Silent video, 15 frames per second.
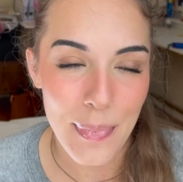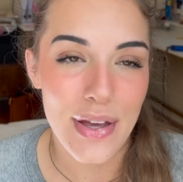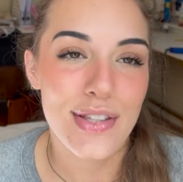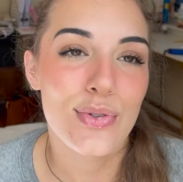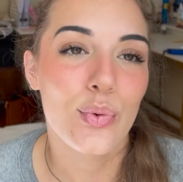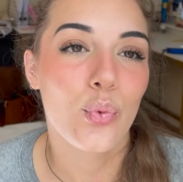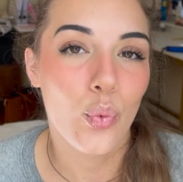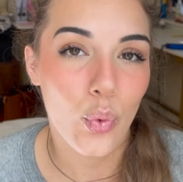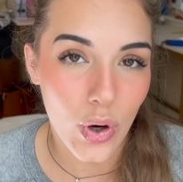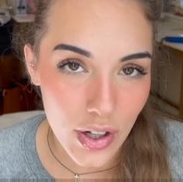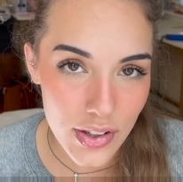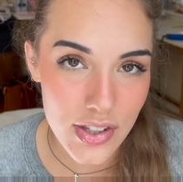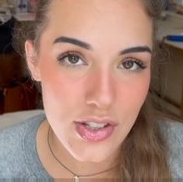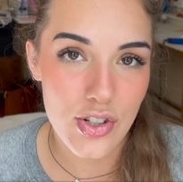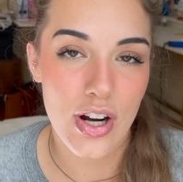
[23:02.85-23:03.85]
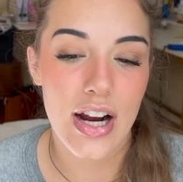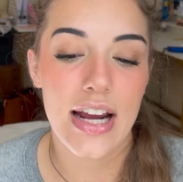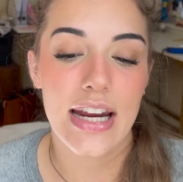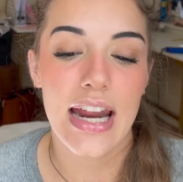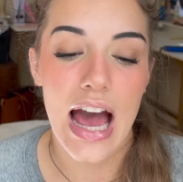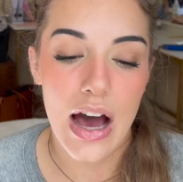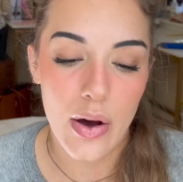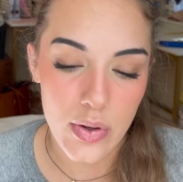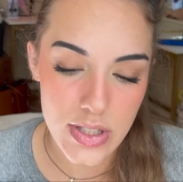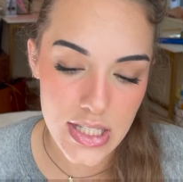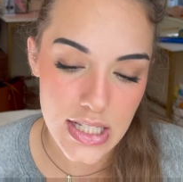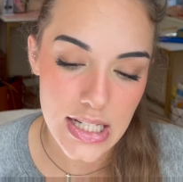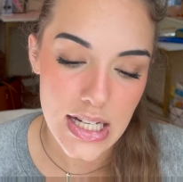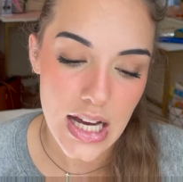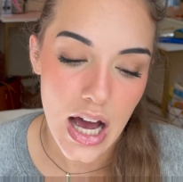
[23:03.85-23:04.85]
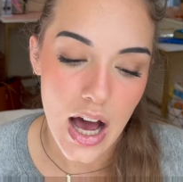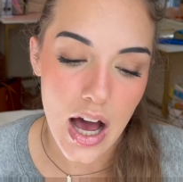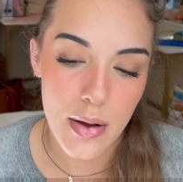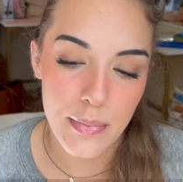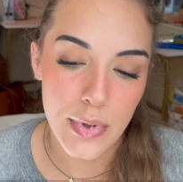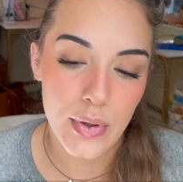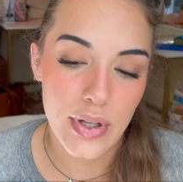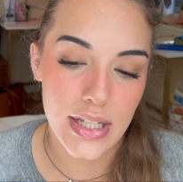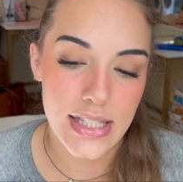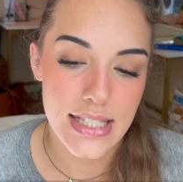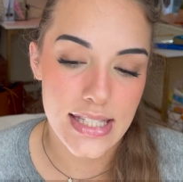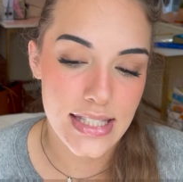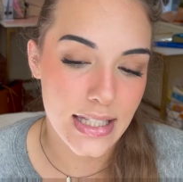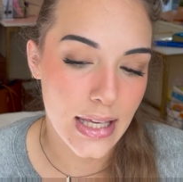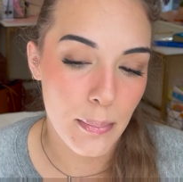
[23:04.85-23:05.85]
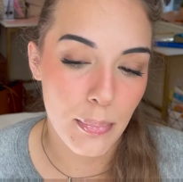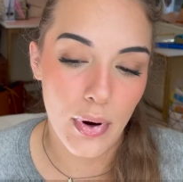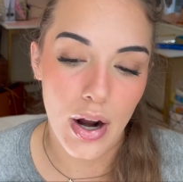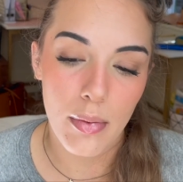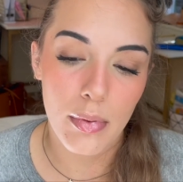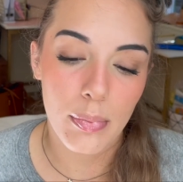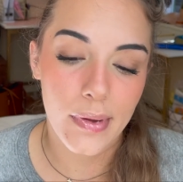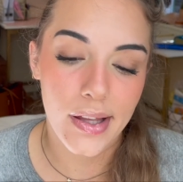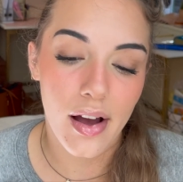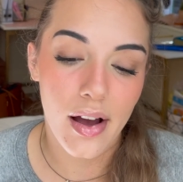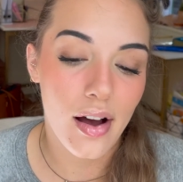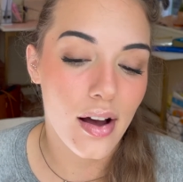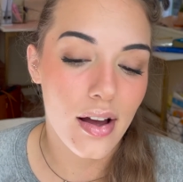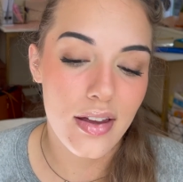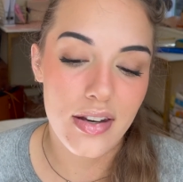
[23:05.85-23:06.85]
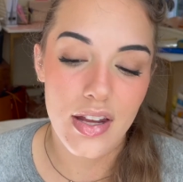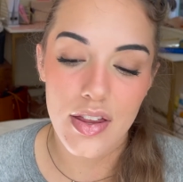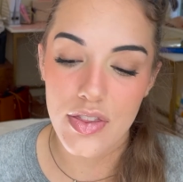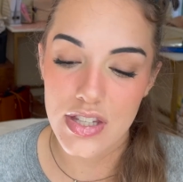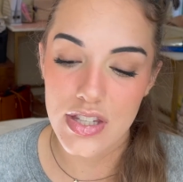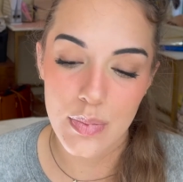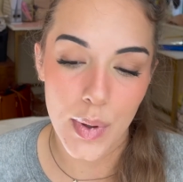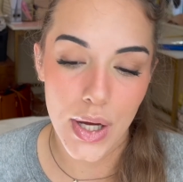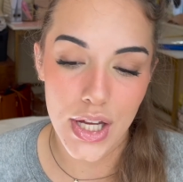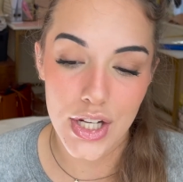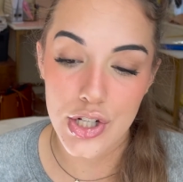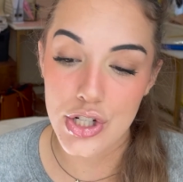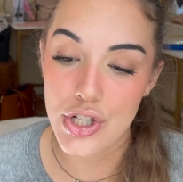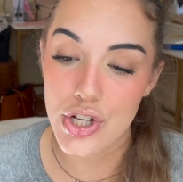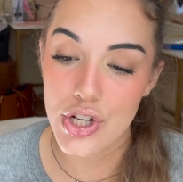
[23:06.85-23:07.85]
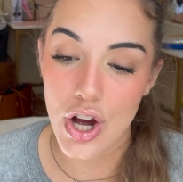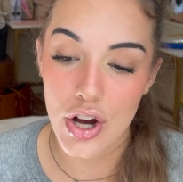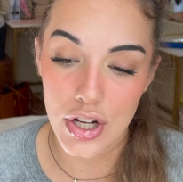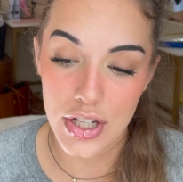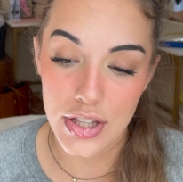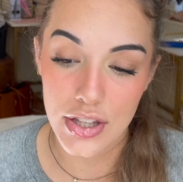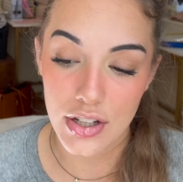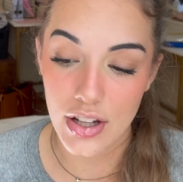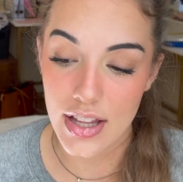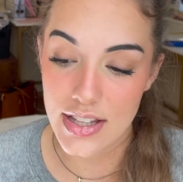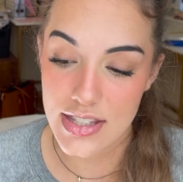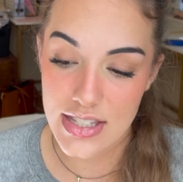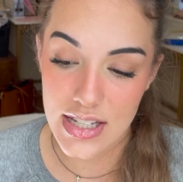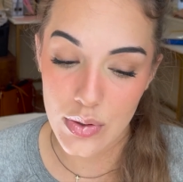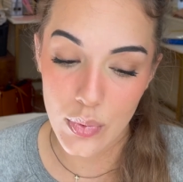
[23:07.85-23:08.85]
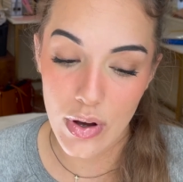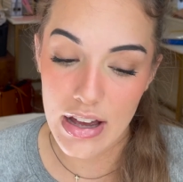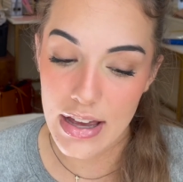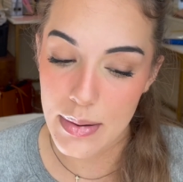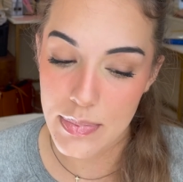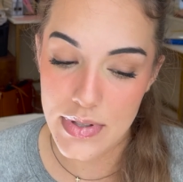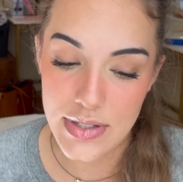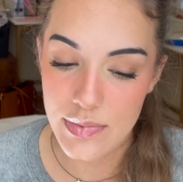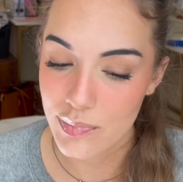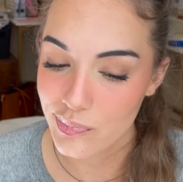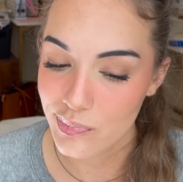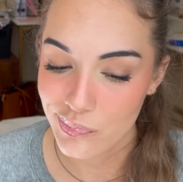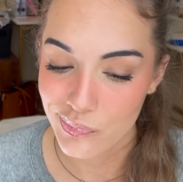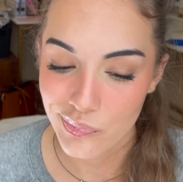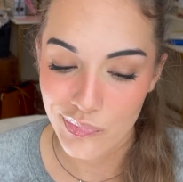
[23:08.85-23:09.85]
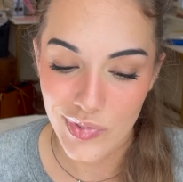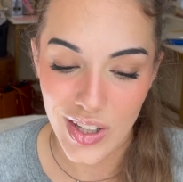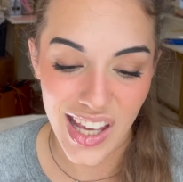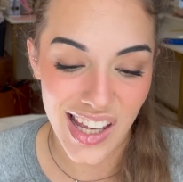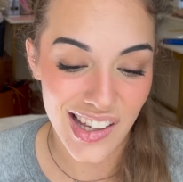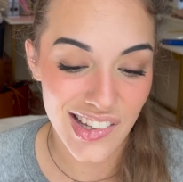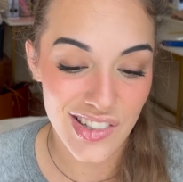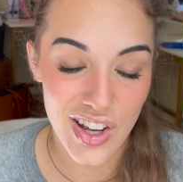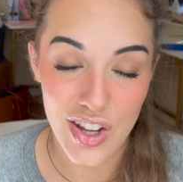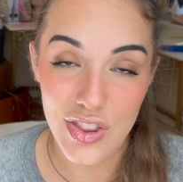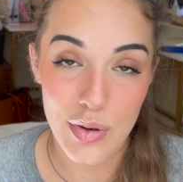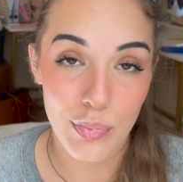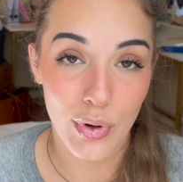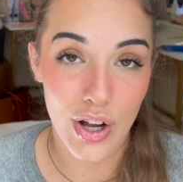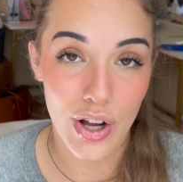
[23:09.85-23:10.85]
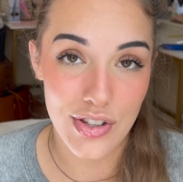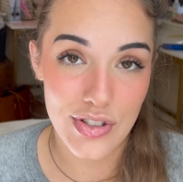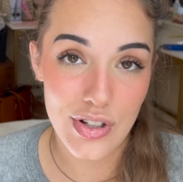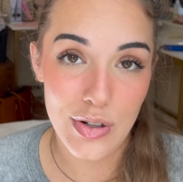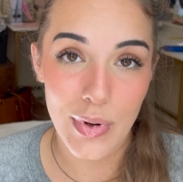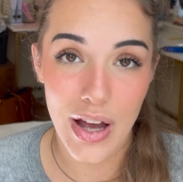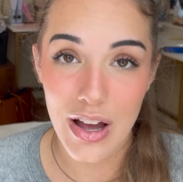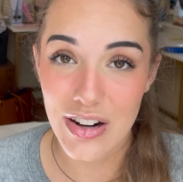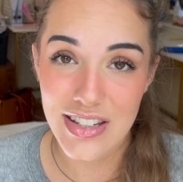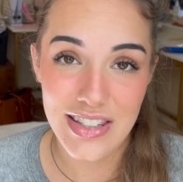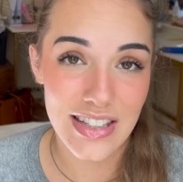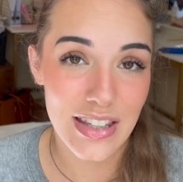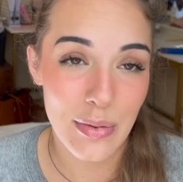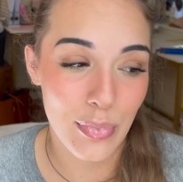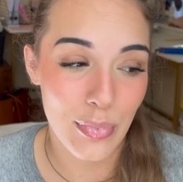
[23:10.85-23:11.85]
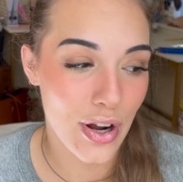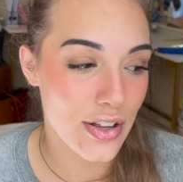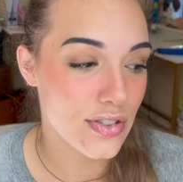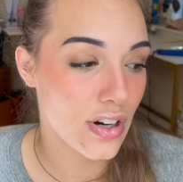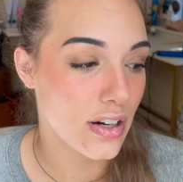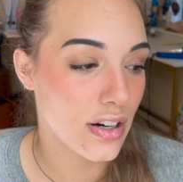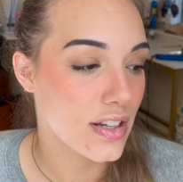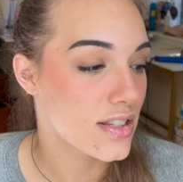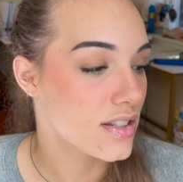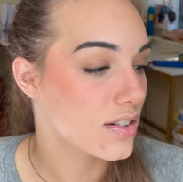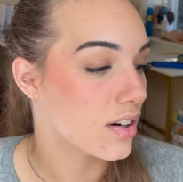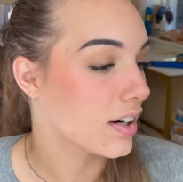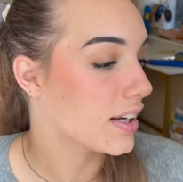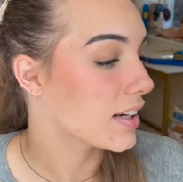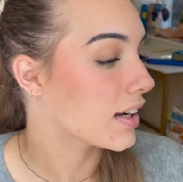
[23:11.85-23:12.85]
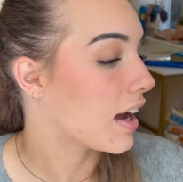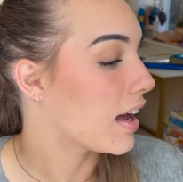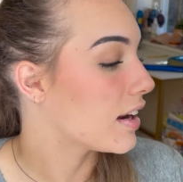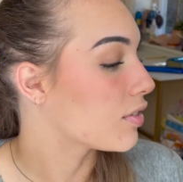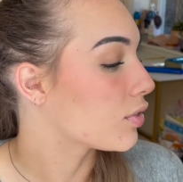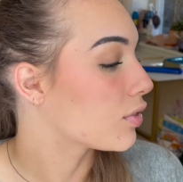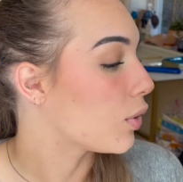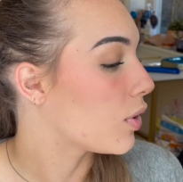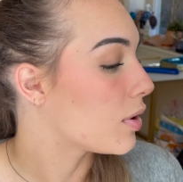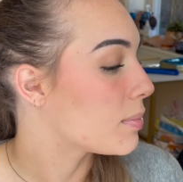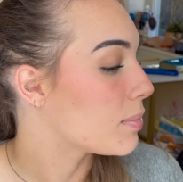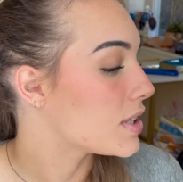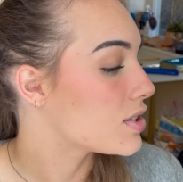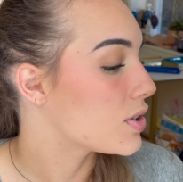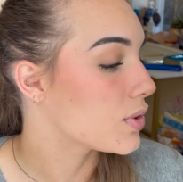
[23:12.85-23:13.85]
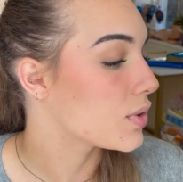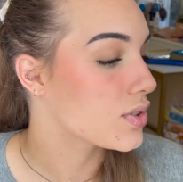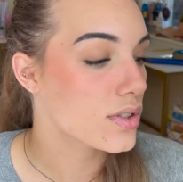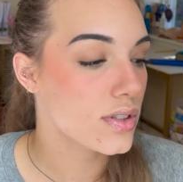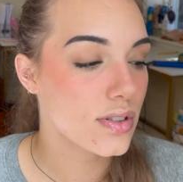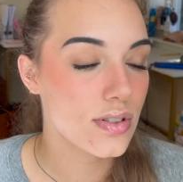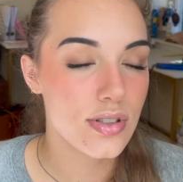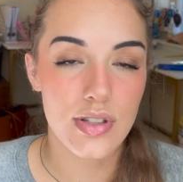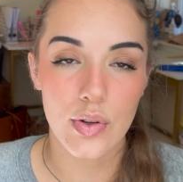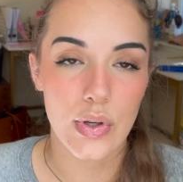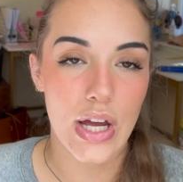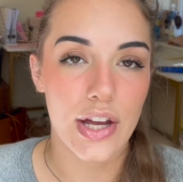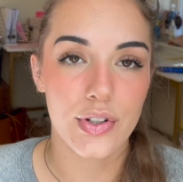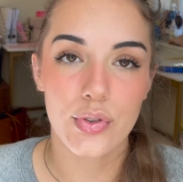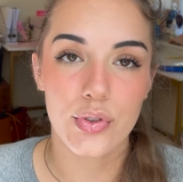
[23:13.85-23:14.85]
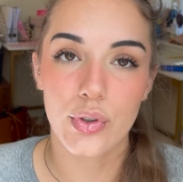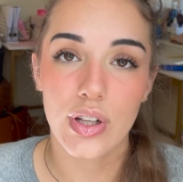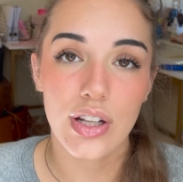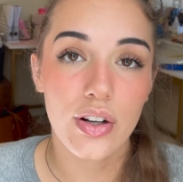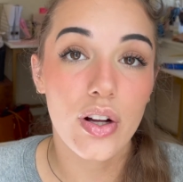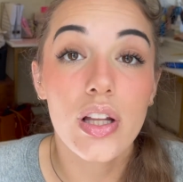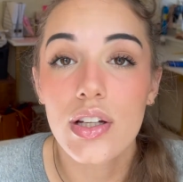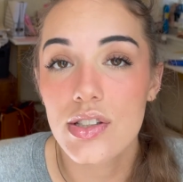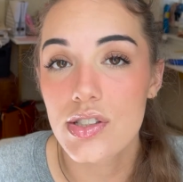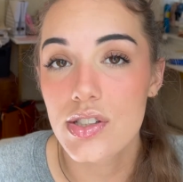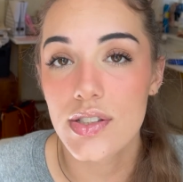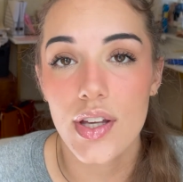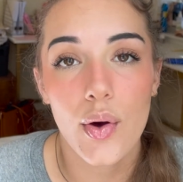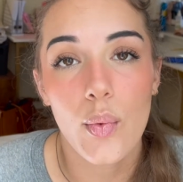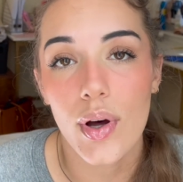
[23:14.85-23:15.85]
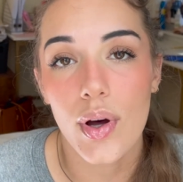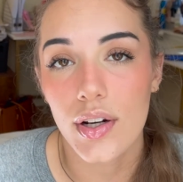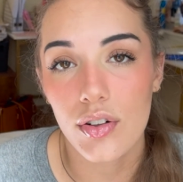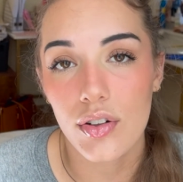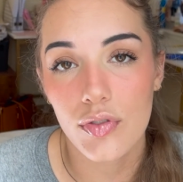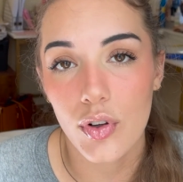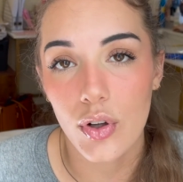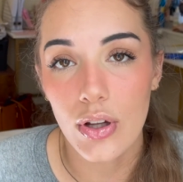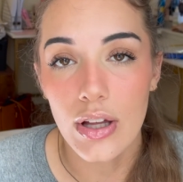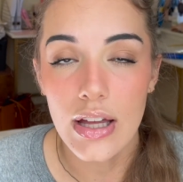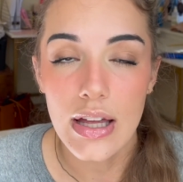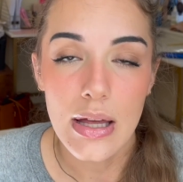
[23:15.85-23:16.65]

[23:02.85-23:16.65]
It's worth trying out. You could skip probably on the sponge, on the cleansing wipes, and on the bronzer. But honestly, the bronzer, it's starting to kind of grow on me too. It just looks so natural. It all looks so wonderful.